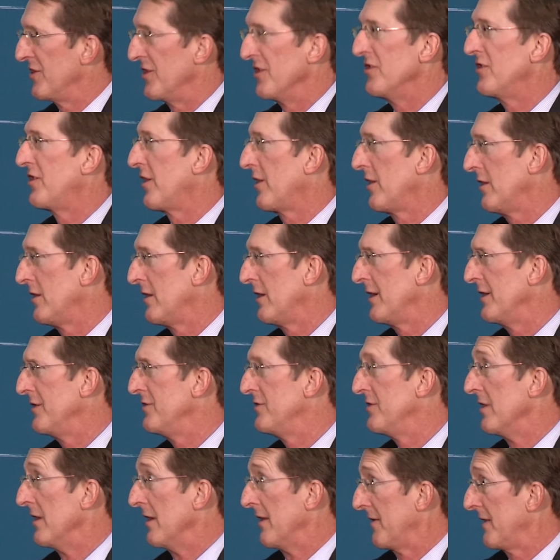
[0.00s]

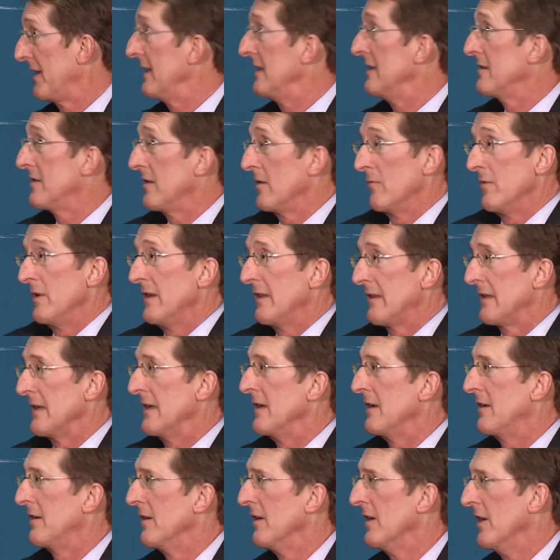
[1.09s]
encourage things that we
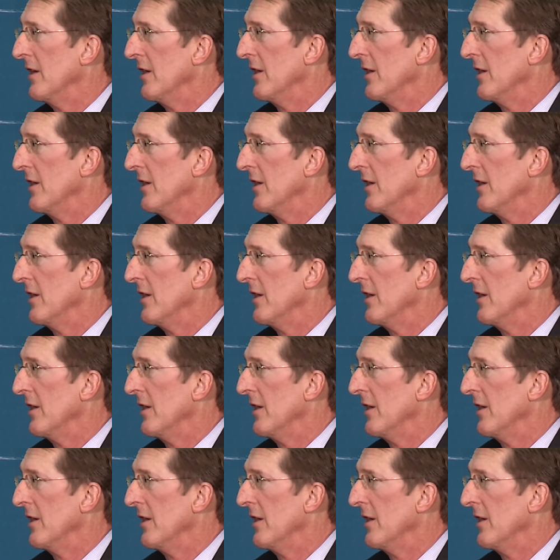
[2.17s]
think